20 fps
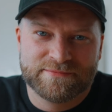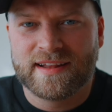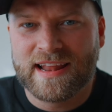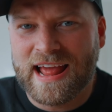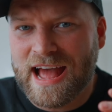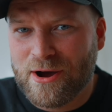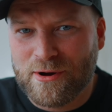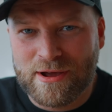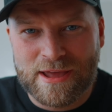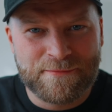
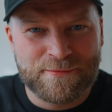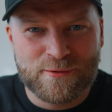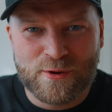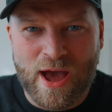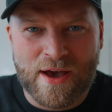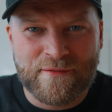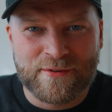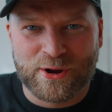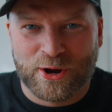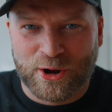Now, if you
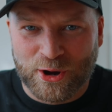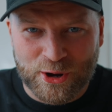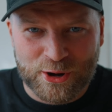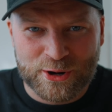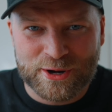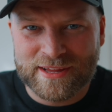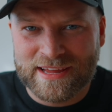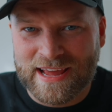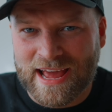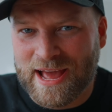haven't
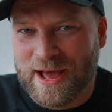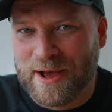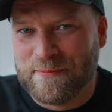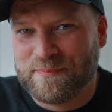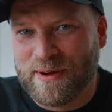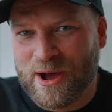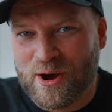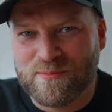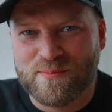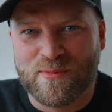heard yet
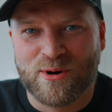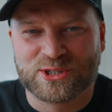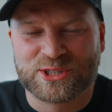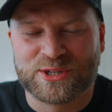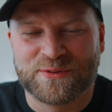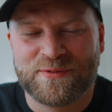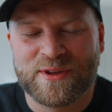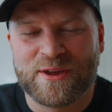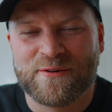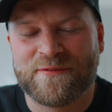about
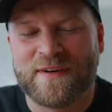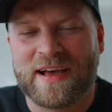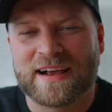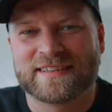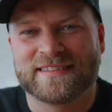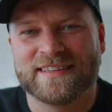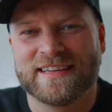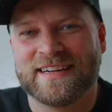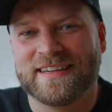motionVFX,